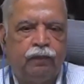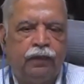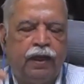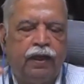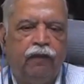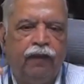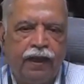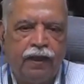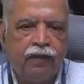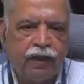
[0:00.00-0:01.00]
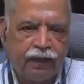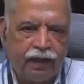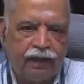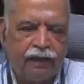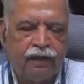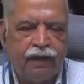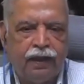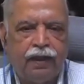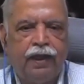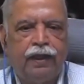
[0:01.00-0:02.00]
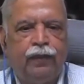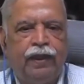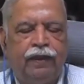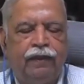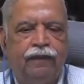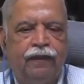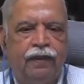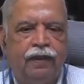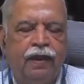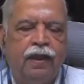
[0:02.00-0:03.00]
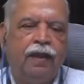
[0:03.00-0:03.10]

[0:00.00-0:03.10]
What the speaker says: and whenever there is an inadequate effort,